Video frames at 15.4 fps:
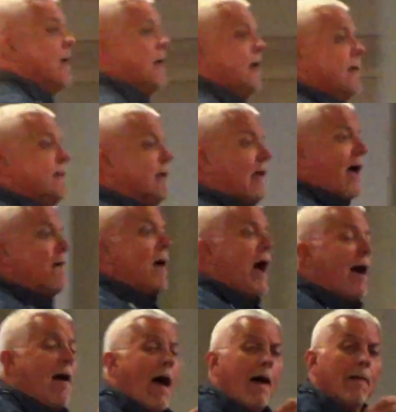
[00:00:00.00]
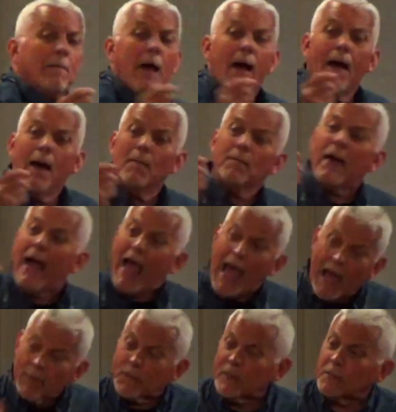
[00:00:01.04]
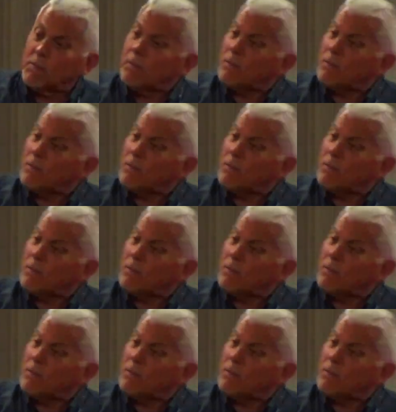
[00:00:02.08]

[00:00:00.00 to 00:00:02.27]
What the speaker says: that I'm happy to